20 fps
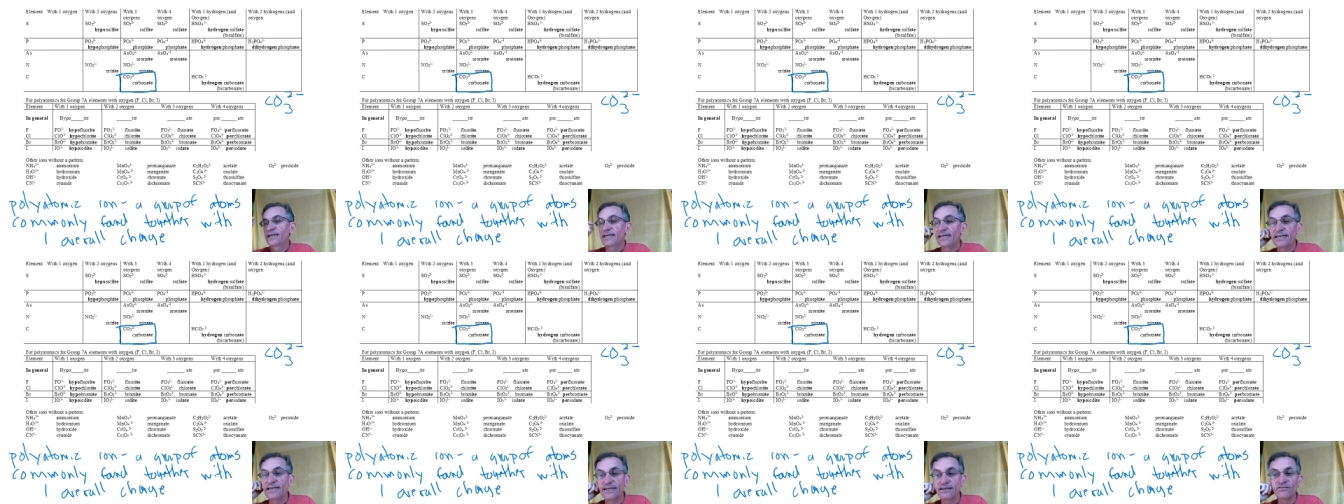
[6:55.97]

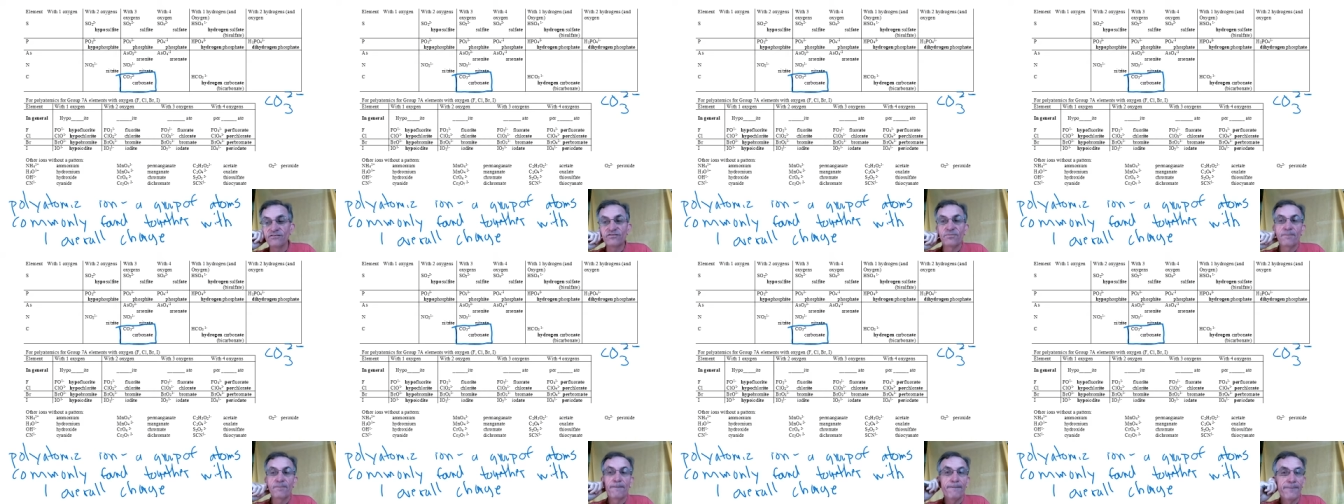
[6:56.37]

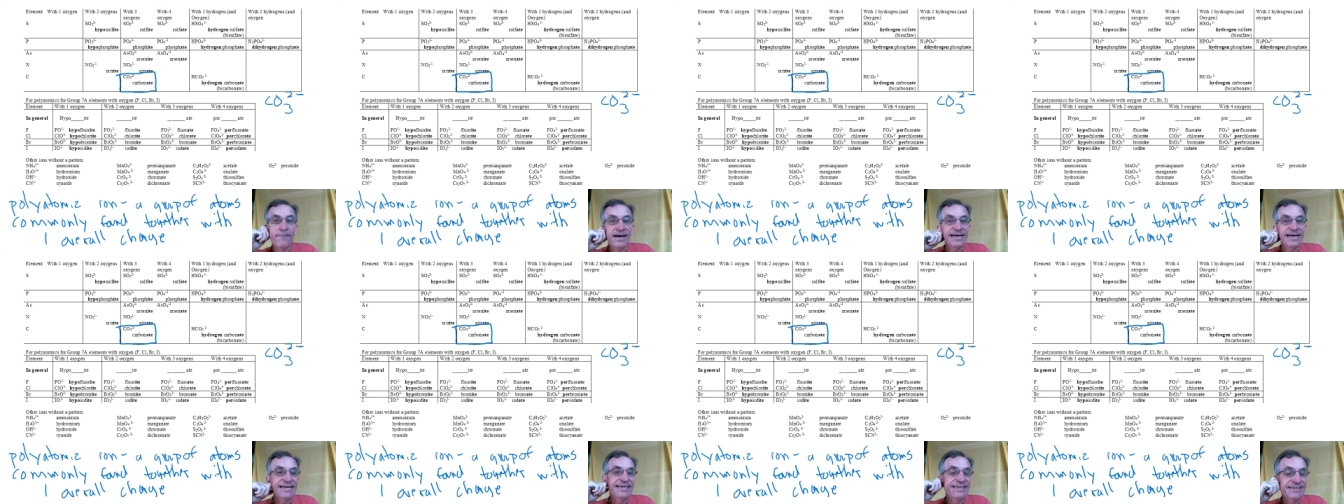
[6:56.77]
is
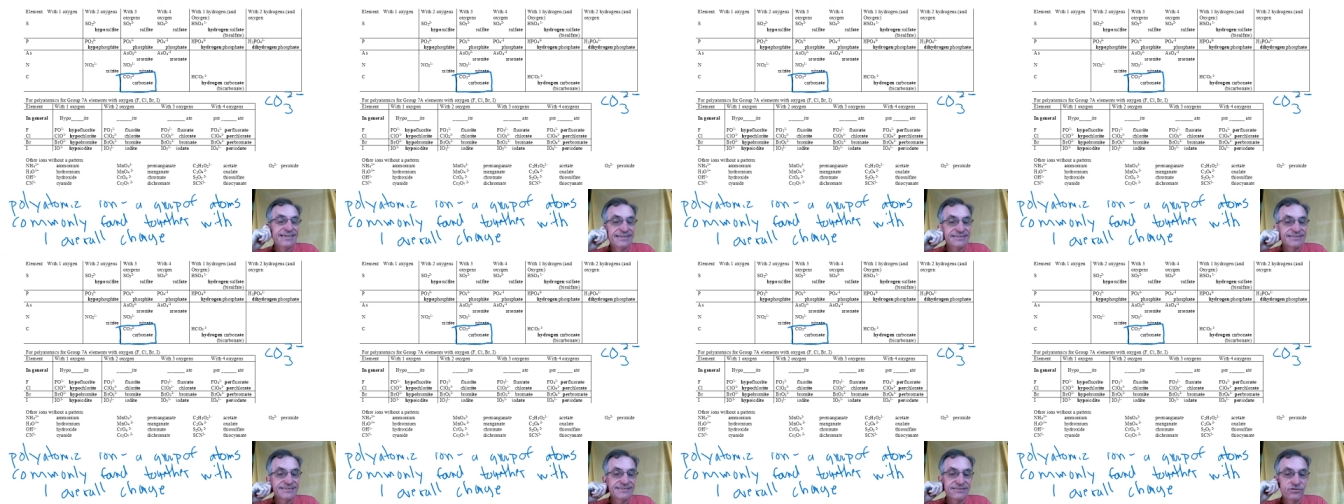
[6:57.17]

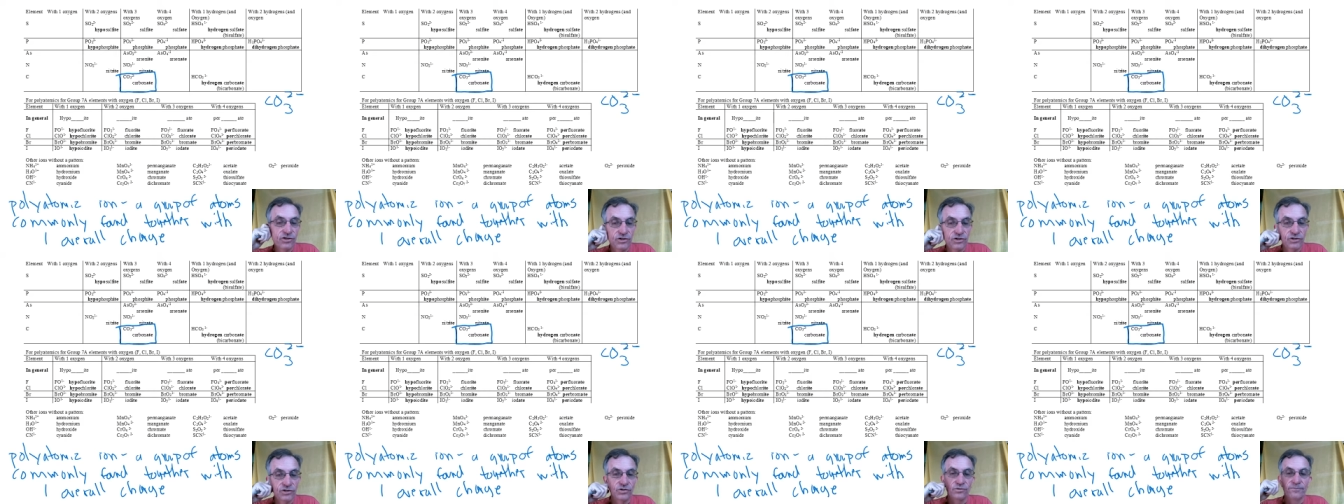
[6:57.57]

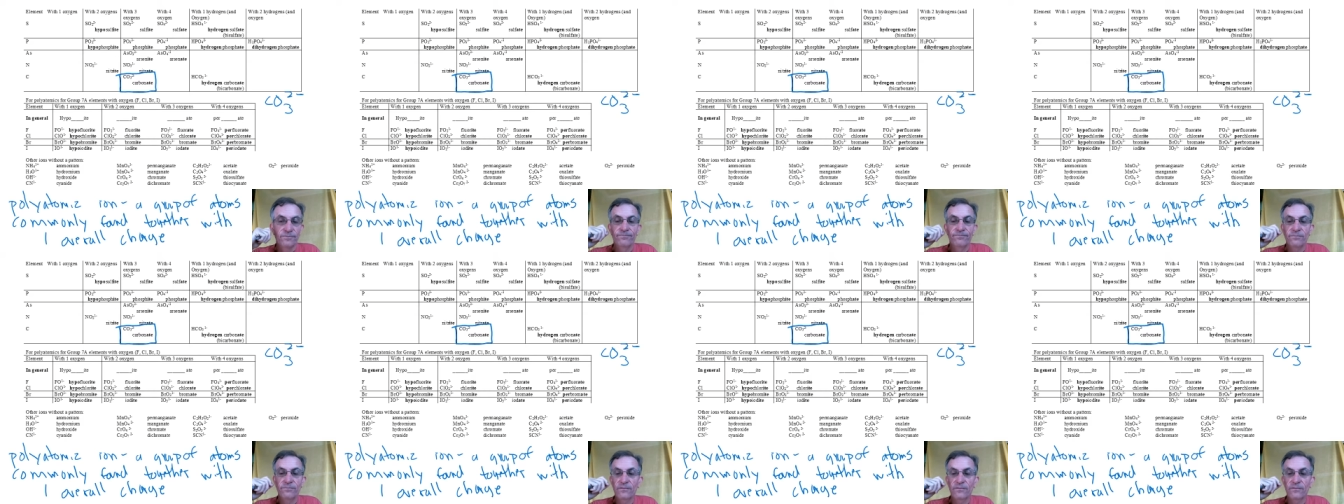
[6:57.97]
-2.